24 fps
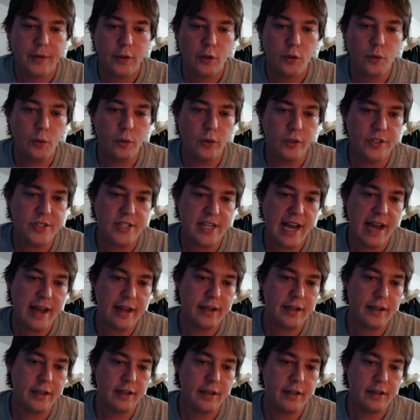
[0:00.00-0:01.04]
Cool
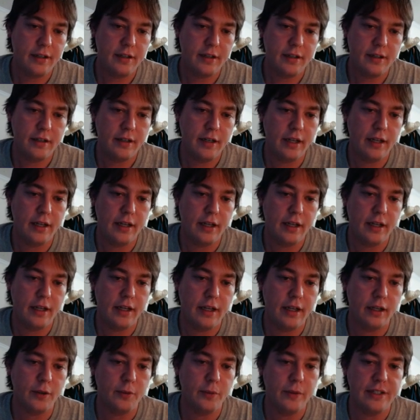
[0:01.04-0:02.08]
sack,
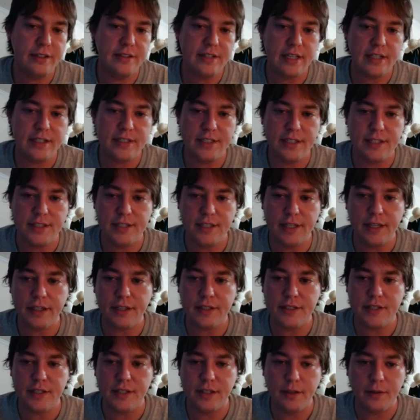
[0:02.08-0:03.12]
queen takes
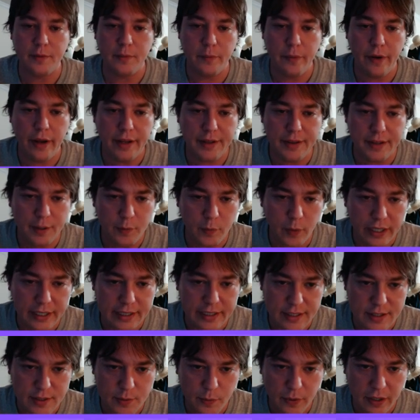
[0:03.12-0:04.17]
c6, and I think white
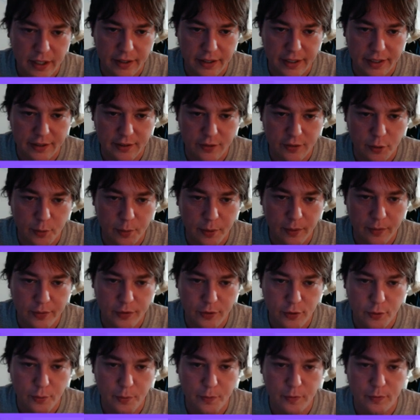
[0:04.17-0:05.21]
gets what, like two
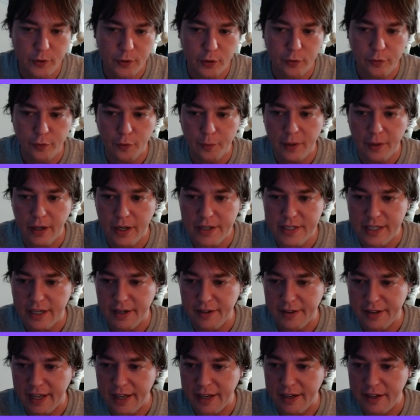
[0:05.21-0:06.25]
full pawns
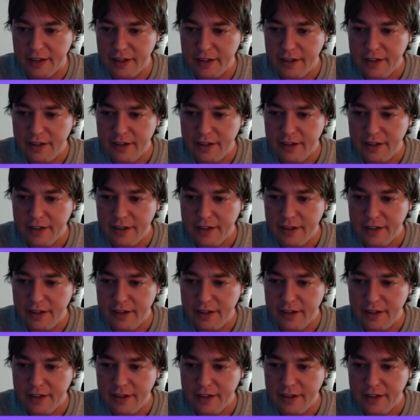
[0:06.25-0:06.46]
out of that.